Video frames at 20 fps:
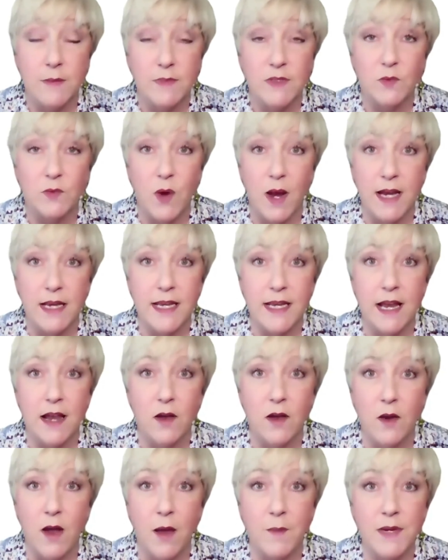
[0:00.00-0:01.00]
right now.
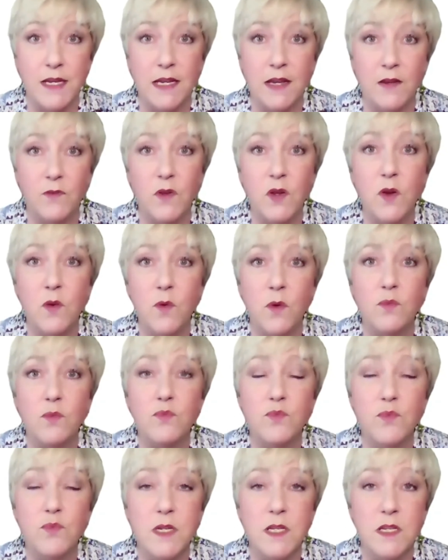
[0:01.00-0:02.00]
I mean, if you are
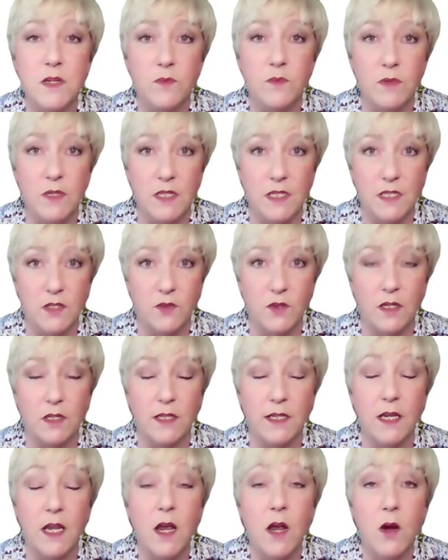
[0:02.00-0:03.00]
really, really struggling,
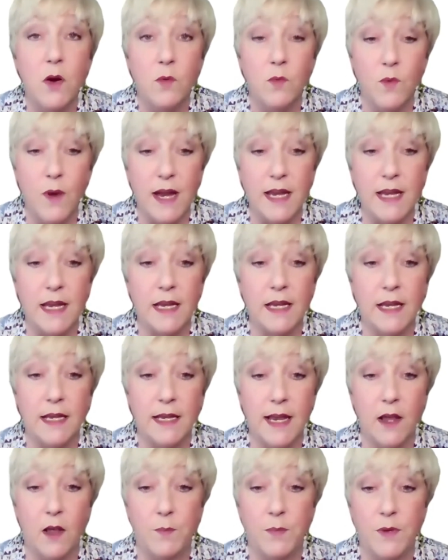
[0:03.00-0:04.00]
Reiki can
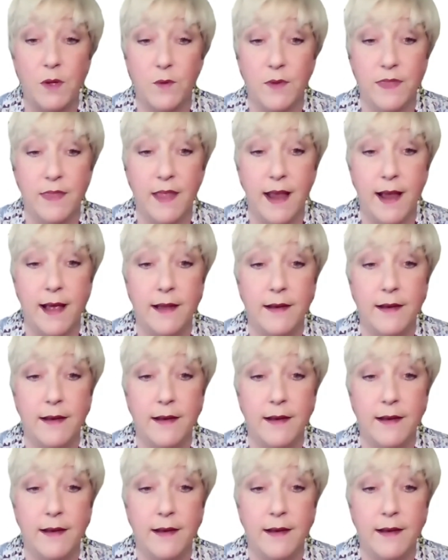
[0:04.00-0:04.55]
help you with that.